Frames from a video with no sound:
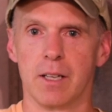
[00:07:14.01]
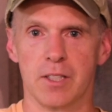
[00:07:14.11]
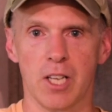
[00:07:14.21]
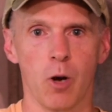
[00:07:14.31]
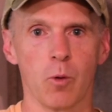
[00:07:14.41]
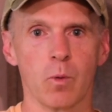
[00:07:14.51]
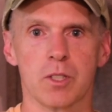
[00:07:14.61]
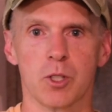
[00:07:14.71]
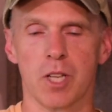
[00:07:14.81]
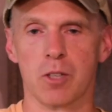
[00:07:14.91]
Don't
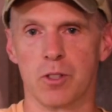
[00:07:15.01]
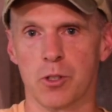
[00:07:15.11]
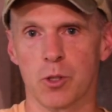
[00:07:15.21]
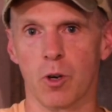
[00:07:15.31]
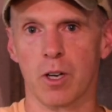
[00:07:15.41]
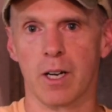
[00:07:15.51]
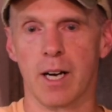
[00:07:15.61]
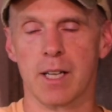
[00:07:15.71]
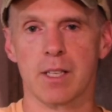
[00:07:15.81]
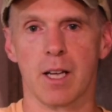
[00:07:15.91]
do
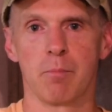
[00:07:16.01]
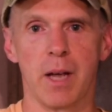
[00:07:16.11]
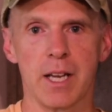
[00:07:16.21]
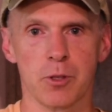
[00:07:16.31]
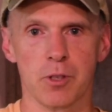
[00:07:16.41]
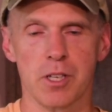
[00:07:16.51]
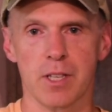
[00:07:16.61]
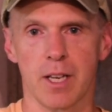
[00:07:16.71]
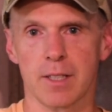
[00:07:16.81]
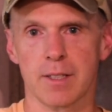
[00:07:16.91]
shortcuts, and make sure you
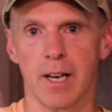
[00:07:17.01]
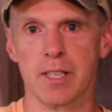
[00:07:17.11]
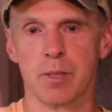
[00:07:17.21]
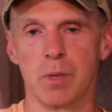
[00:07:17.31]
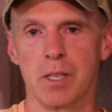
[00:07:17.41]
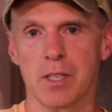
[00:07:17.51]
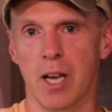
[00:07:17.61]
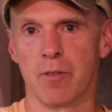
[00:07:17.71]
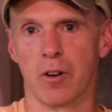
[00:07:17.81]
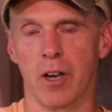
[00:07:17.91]
sanitize and be
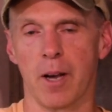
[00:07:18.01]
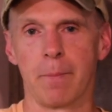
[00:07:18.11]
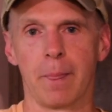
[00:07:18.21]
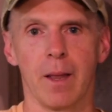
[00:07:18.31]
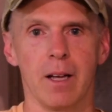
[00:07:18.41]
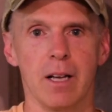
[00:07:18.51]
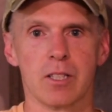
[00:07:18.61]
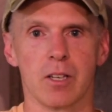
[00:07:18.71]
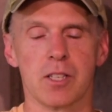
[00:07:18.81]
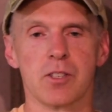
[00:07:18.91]
safe, okay?
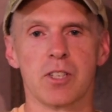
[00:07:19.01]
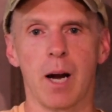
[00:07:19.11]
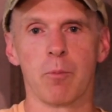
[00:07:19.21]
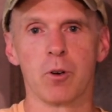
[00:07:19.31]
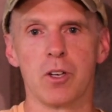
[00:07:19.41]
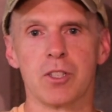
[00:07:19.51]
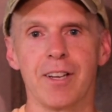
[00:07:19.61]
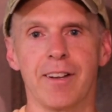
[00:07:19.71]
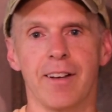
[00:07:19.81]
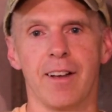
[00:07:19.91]
So this is John
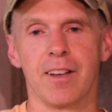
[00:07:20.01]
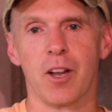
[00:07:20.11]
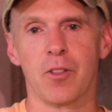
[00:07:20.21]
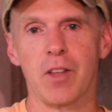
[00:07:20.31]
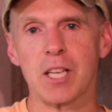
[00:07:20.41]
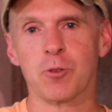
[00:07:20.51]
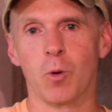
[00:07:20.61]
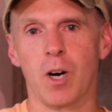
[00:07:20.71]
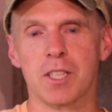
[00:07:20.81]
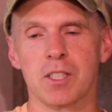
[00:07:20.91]
Marucci. You know, thanks for
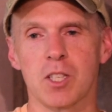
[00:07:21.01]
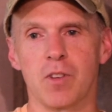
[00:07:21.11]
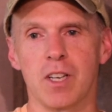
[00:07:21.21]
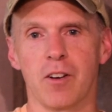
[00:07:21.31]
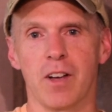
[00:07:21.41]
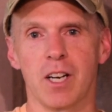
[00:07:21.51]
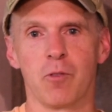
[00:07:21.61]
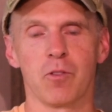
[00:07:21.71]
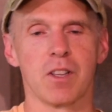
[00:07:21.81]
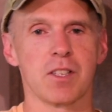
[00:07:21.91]
watching this video again.
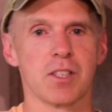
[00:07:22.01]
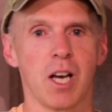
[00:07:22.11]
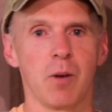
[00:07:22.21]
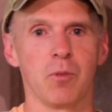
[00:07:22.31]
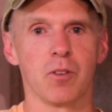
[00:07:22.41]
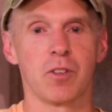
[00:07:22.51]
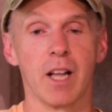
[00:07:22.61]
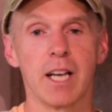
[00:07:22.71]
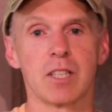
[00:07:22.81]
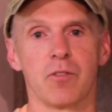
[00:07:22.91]
Hopefully this is helpful. If you
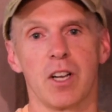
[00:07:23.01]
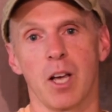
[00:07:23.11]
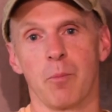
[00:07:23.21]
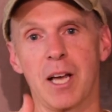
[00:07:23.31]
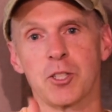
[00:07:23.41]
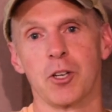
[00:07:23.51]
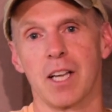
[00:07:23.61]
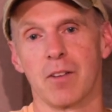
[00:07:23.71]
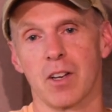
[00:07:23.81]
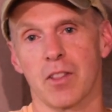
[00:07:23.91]
like the video, make sure you
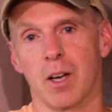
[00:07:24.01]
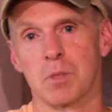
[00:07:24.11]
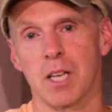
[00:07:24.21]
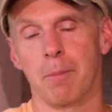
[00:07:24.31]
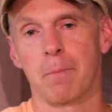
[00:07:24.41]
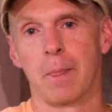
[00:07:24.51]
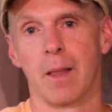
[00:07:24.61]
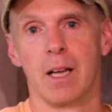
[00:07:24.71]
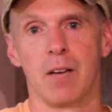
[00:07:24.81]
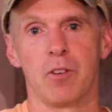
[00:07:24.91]
give it a thumbs up.
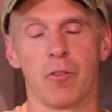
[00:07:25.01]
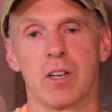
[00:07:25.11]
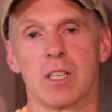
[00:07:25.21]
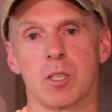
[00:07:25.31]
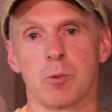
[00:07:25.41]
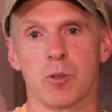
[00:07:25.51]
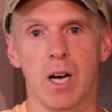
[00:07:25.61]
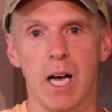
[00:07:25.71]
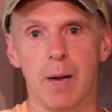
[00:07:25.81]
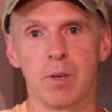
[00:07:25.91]
Feel free to
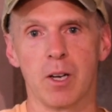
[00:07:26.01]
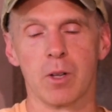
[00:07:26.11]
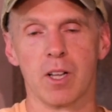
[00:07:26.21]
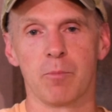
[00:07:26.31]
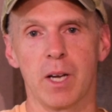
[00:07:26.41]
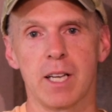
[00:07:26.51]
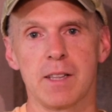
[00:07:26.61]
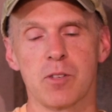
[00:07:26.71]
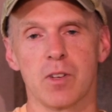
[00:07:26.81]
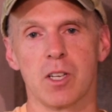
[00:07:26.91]
subscribe. You know, we love making
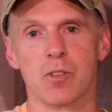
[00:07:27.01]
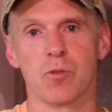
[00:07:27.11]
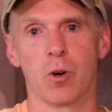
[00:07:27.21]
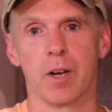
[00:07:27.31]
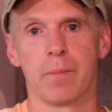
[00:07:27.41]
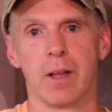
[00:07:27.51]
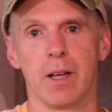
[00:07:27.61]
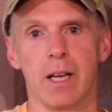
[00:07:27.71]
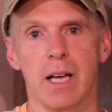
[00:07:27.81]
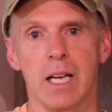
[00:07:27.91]
these videos for you.
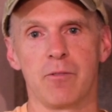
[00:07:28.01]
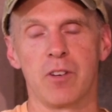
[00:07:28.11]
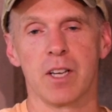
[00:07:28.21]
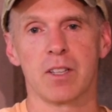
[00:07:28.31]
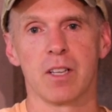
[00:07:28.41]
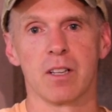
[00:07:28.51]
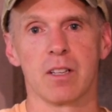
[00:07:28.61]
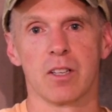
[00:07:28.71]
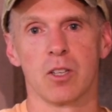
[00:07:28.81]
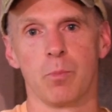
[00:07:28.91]
And if you hit the
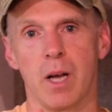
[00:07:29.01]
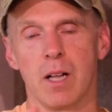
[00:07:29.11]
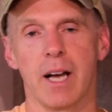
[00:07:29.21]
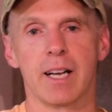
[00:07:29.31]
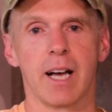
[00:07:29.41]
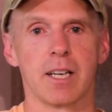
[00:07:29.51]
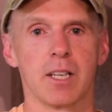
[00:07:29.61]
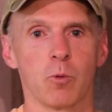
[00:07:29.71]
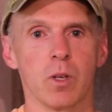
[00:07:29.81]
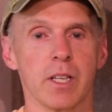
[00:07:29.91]
little bell icon,
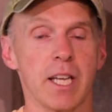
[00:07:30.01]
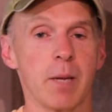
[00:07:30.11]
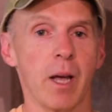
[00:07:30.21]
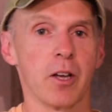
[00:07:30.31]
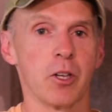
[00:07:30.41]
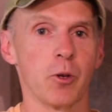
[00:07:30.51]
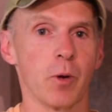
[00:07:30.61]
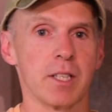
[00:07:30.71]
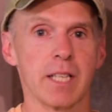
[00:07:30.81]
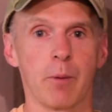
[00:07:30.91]
it will email you
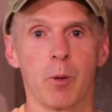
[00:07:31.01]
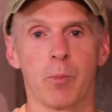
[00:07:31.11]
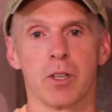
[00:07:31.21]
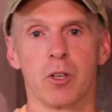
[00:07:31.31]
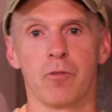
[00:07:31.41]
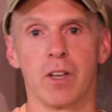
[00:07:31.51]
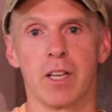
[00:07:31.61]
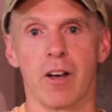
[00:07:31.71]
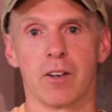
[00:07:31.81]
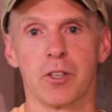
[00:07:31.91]
anytime we put a new
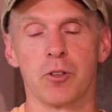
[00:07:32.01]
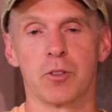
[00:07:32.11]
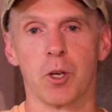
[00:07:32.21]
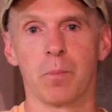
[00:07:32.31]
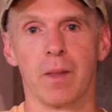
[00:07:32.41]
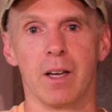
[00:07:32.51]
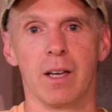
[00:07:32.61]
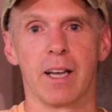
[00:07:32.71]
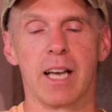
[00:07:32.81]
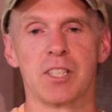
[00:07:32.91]
video out on YouTube.
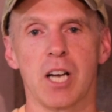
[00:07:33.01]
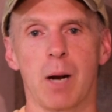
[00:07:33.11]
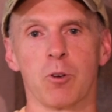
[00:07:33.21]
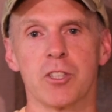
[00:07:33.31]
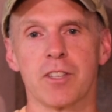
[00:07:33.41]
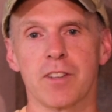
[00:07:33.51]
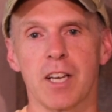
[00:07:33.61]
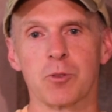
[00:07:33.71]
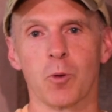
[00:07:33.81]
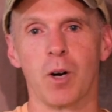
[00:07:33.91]
Again, John Marucci,
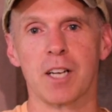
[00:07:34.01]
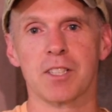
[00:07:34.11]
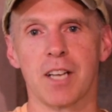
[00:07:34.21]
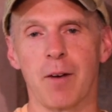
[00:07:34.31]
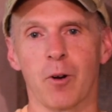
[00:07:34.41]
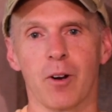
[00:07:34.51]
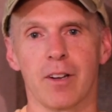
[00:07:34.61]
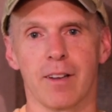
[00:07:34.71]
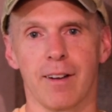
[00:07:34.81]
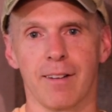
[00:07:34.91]
thanks for watching. Have a
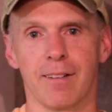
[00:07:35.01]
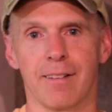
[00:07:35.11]
great day.